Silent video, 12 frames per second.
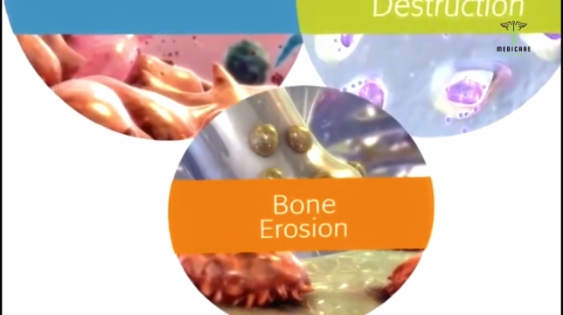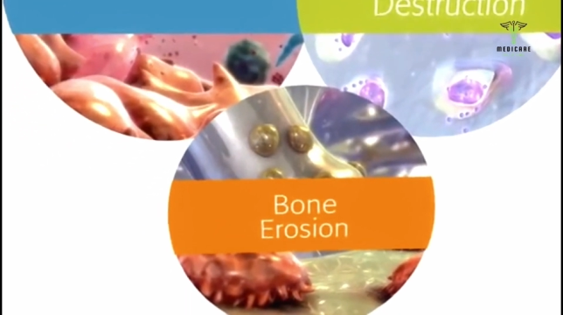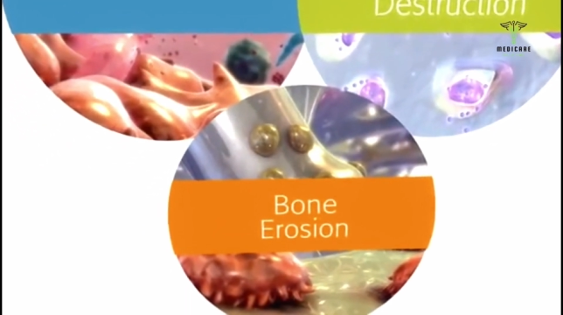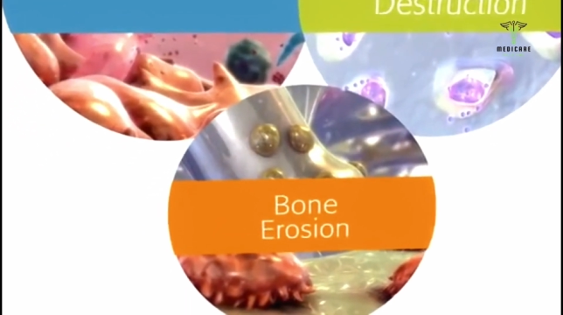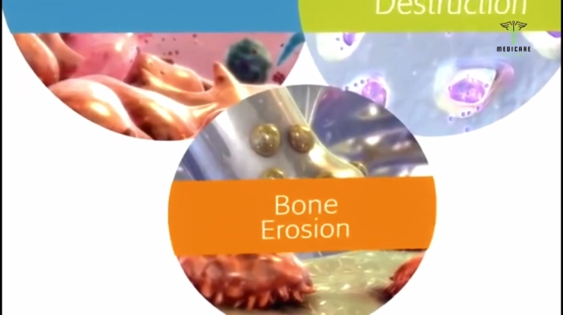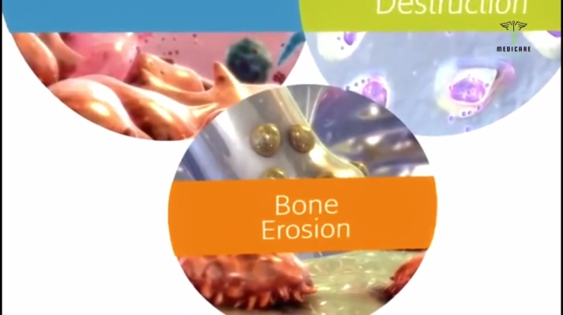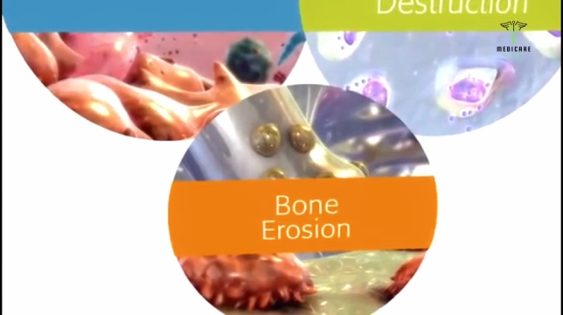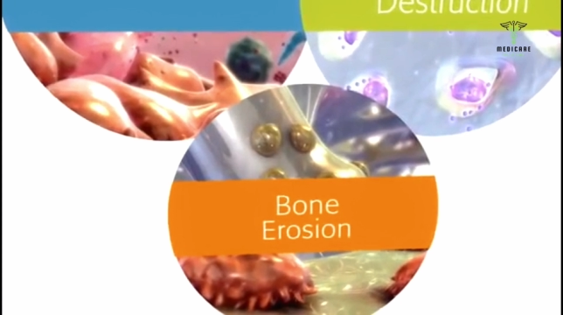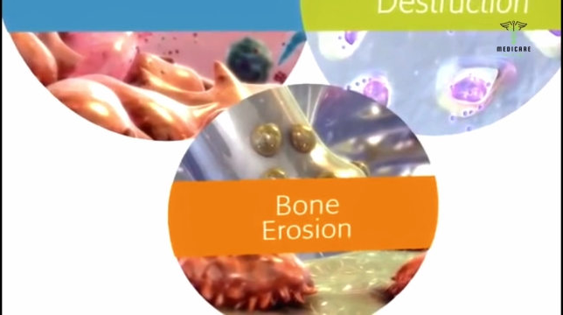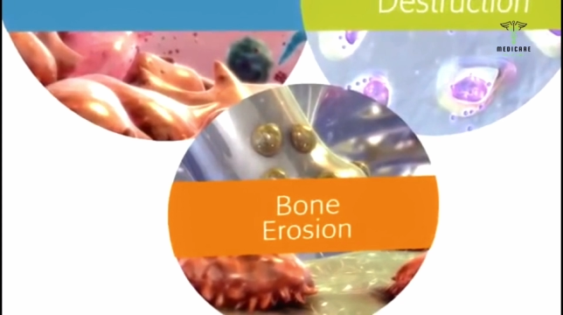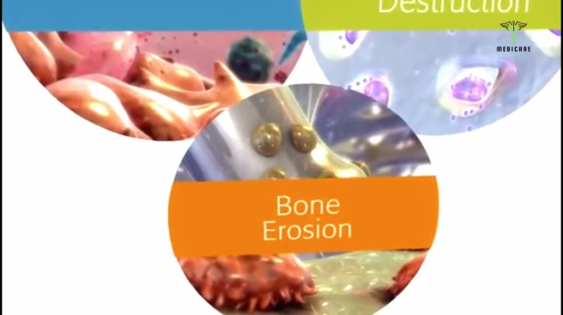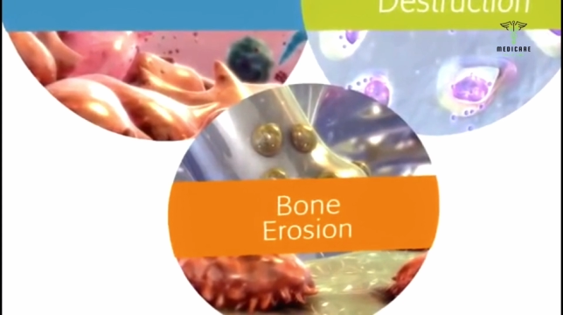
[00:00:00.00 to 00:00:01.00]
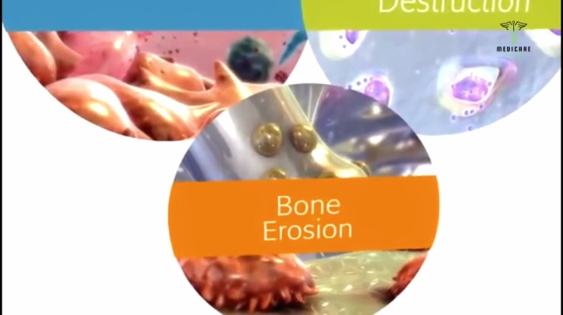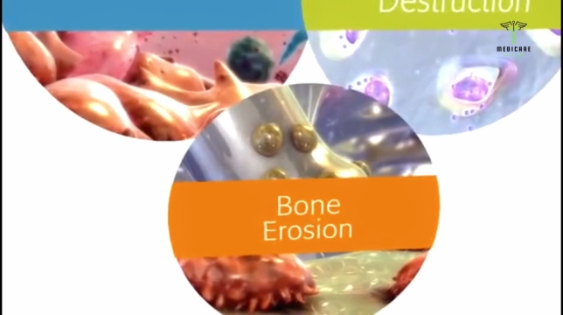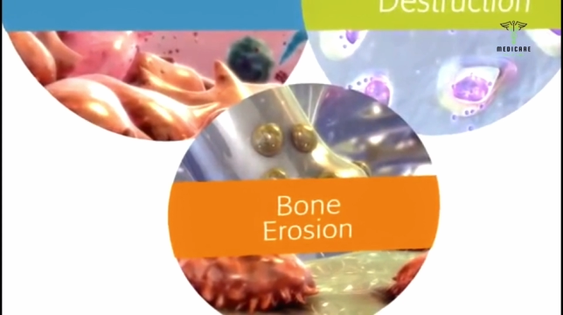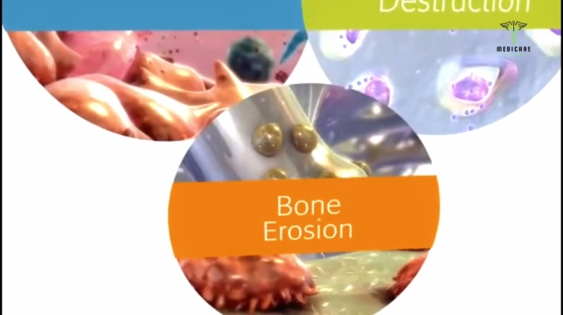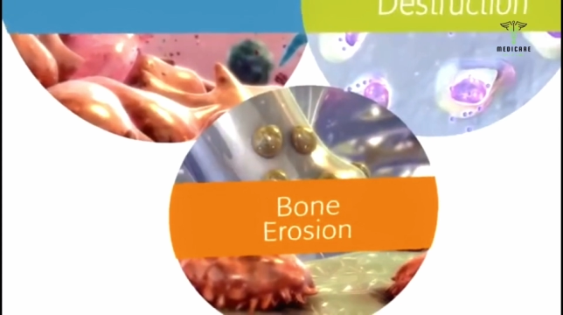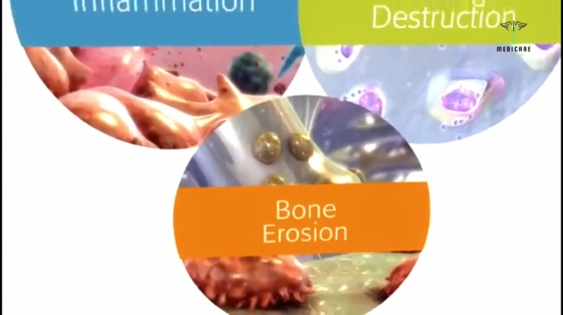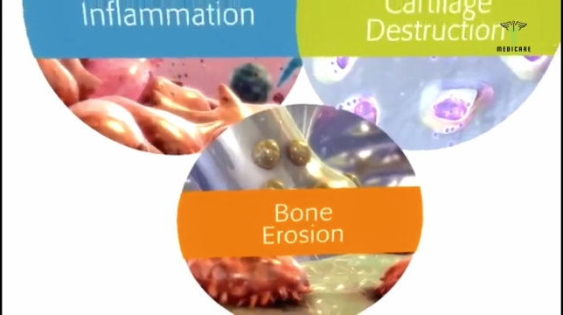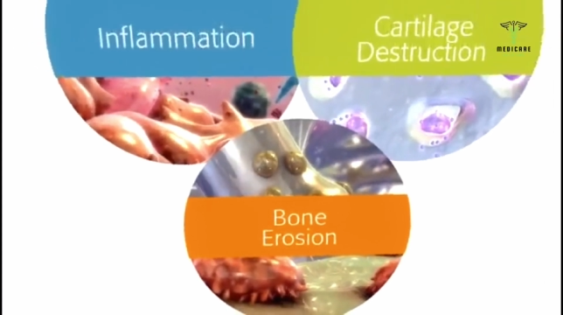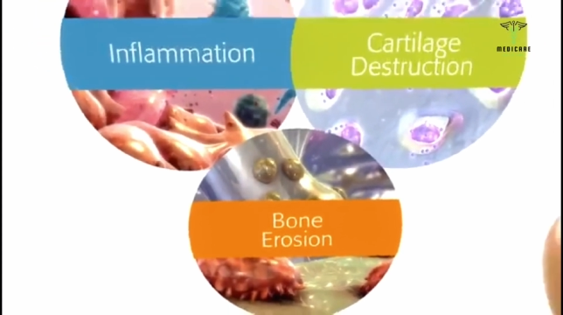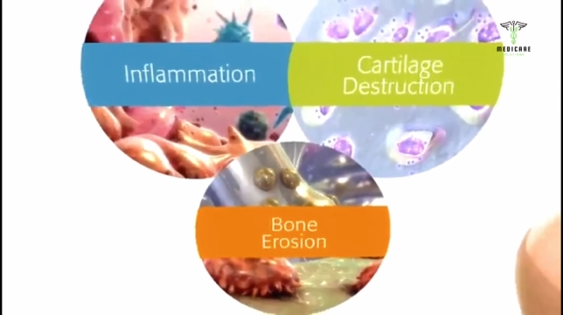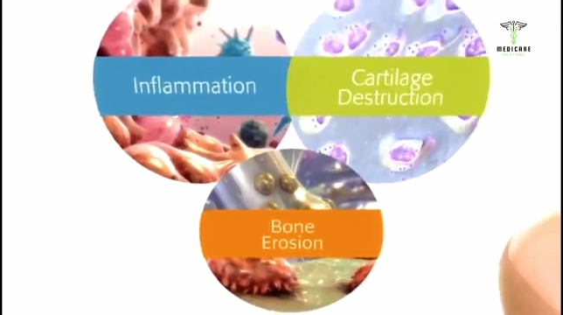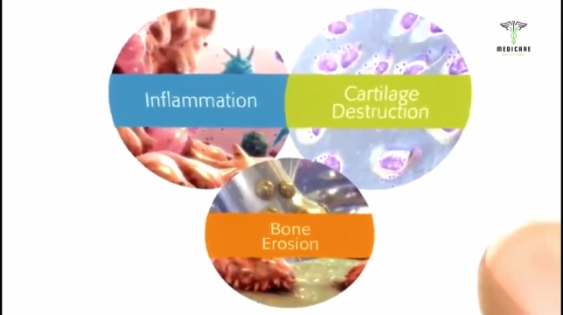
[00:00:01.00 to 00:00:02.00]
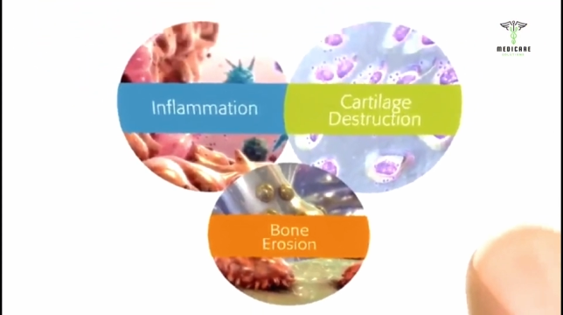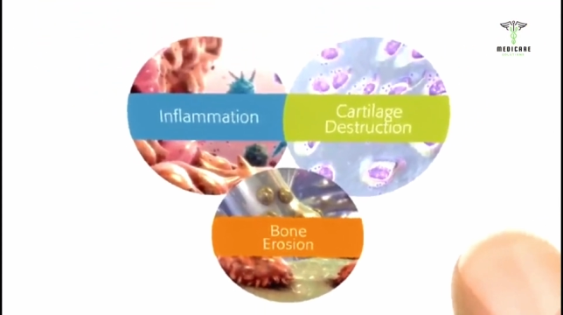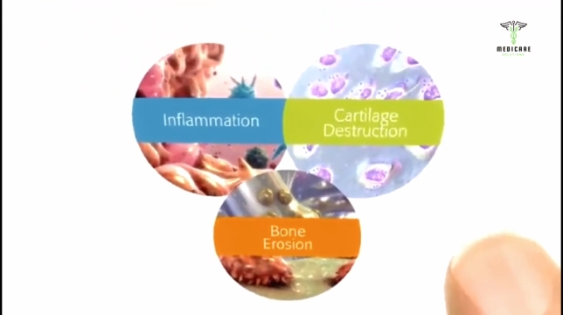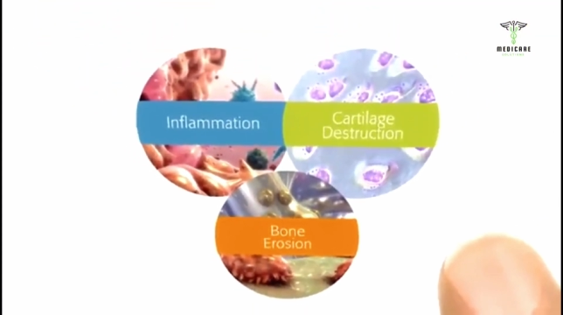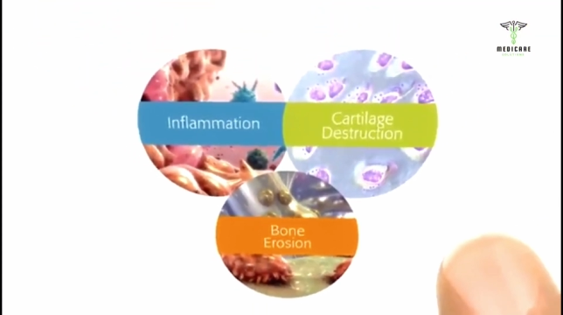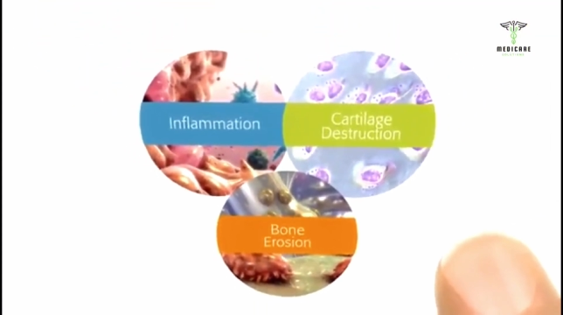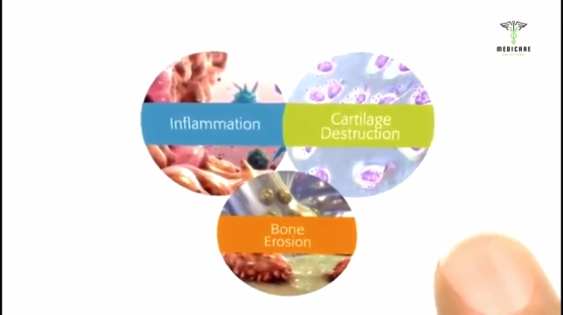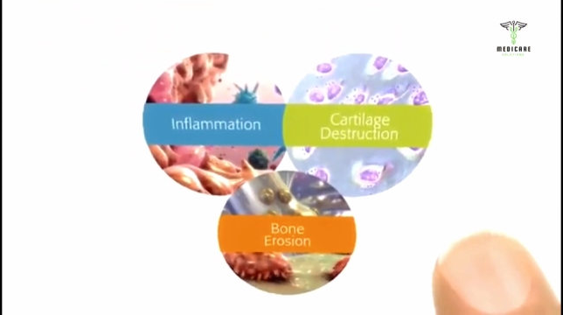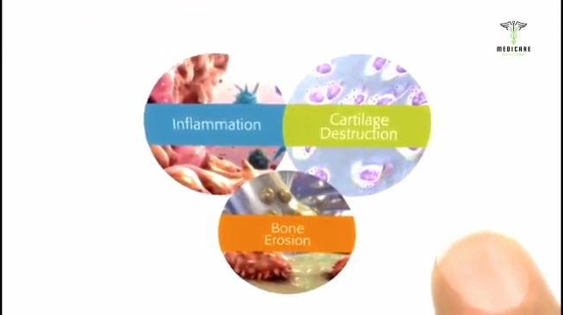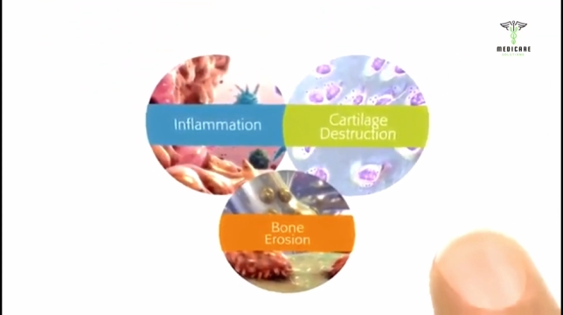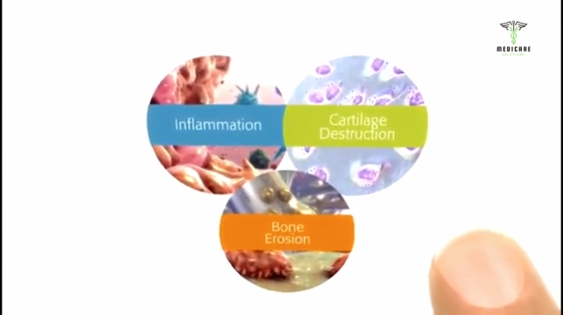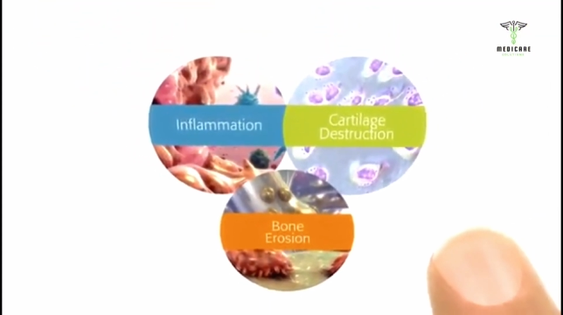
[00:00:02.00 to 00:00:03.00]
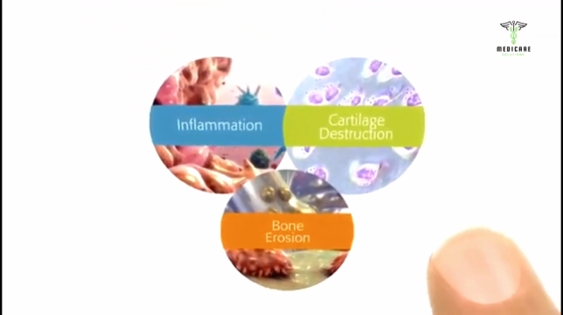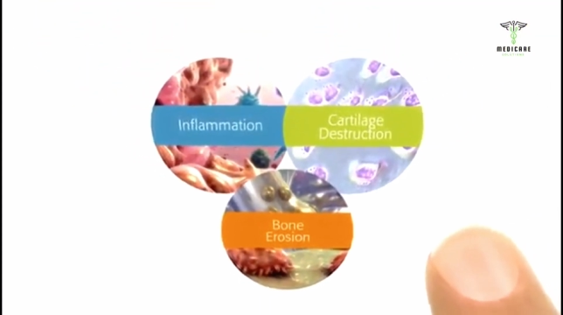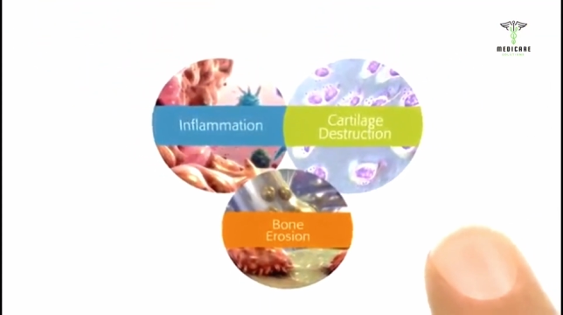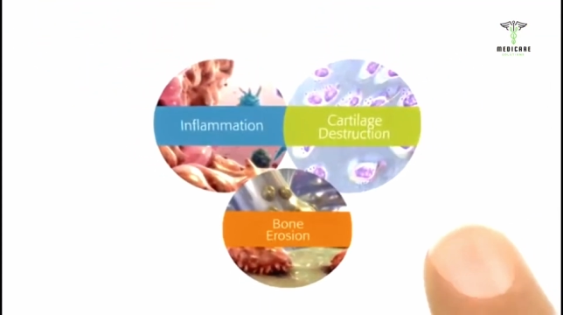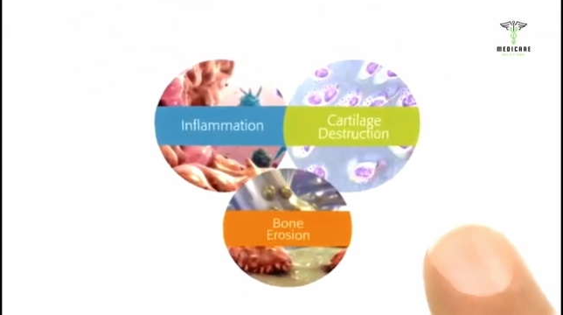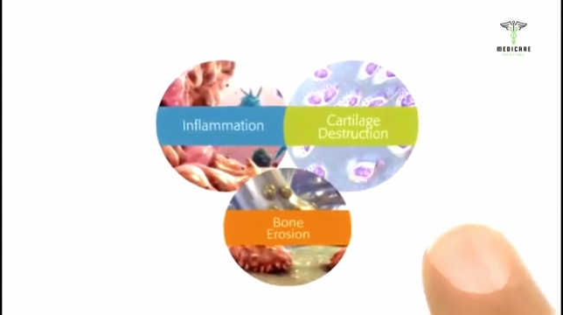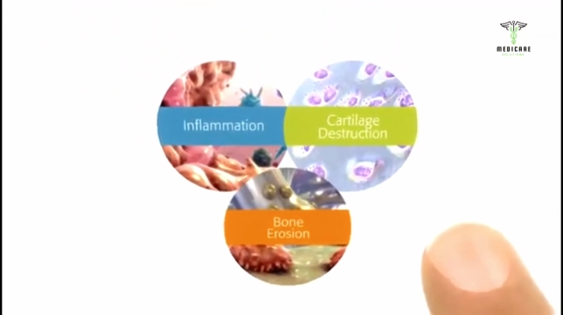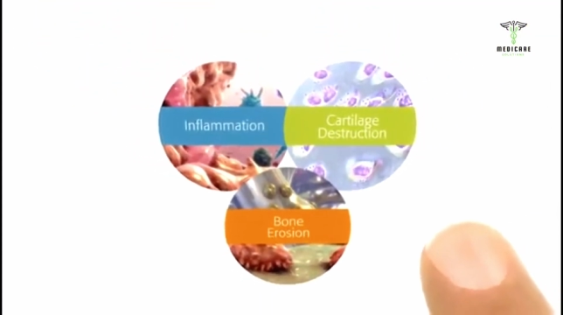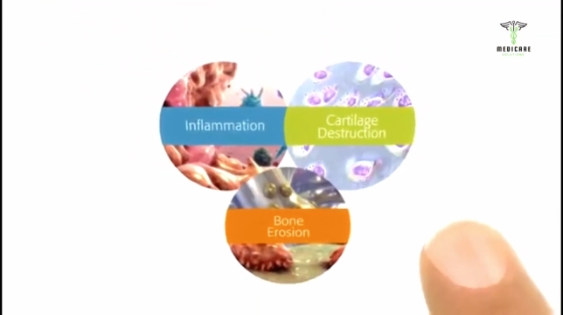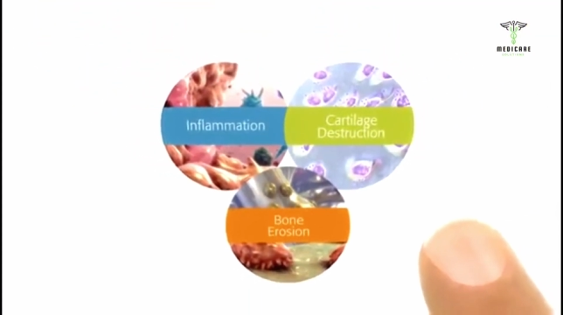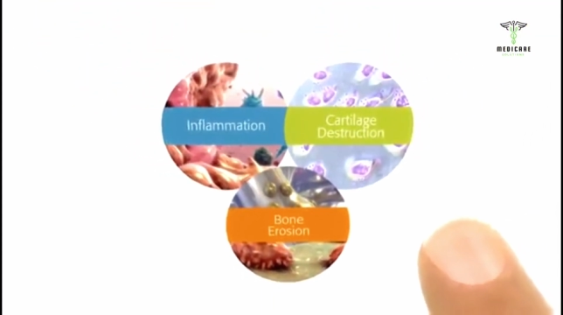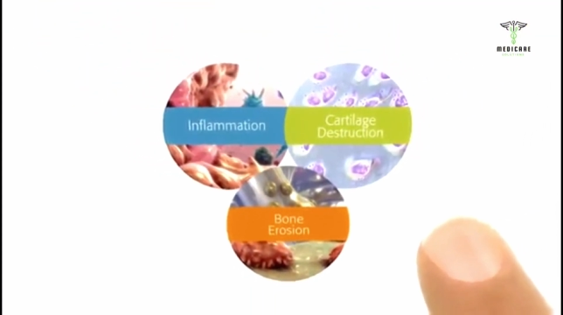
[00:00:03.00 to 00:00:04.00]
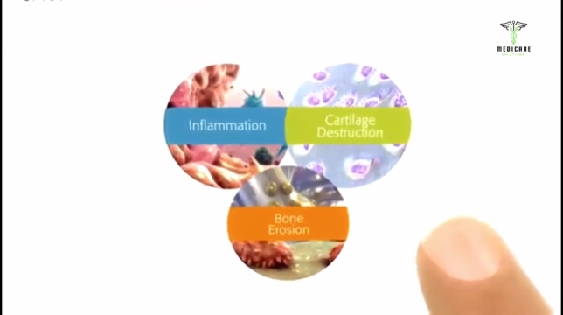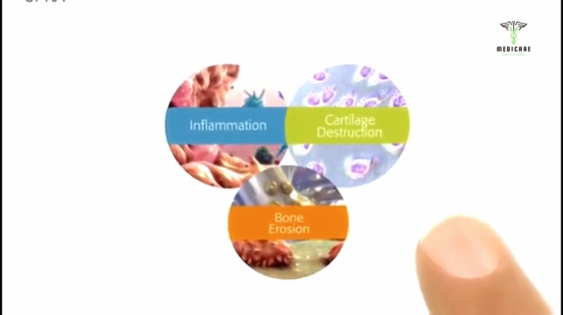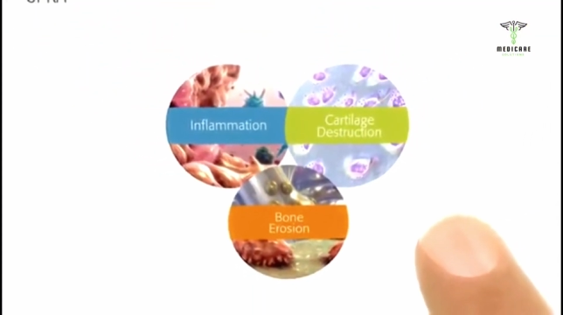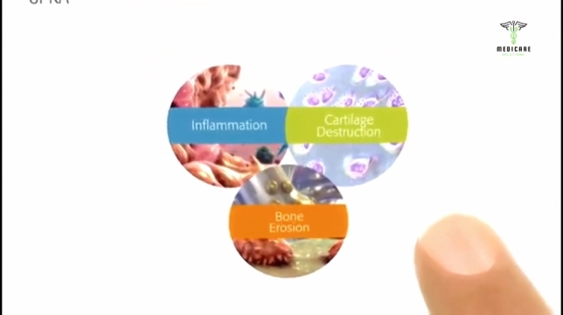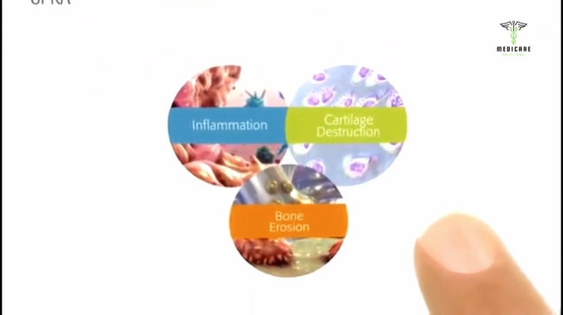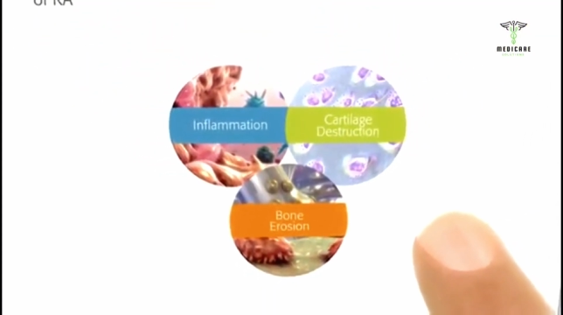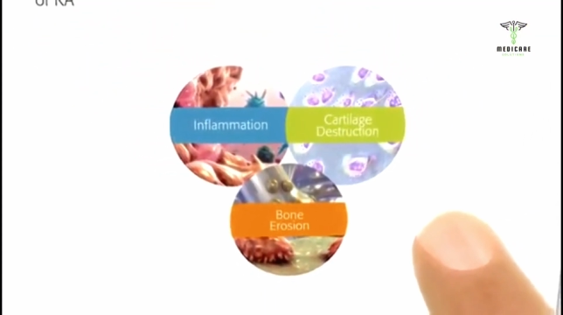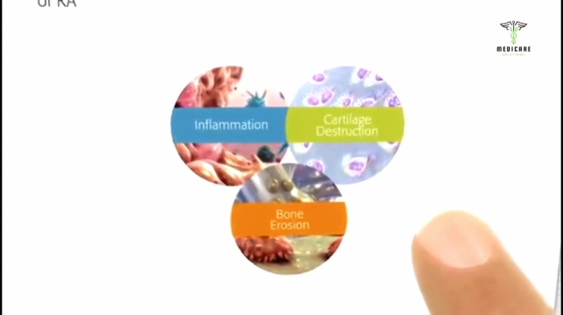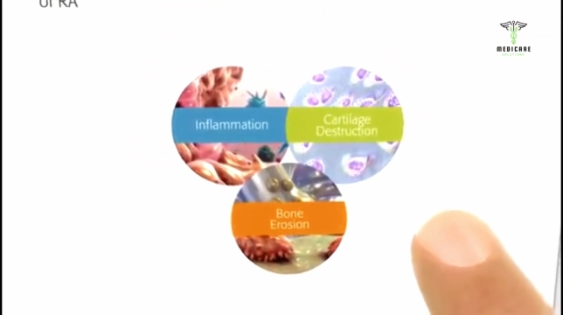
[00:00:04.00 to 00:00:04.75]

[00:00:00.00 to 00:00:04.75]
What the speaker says: [unreadable: no face in view]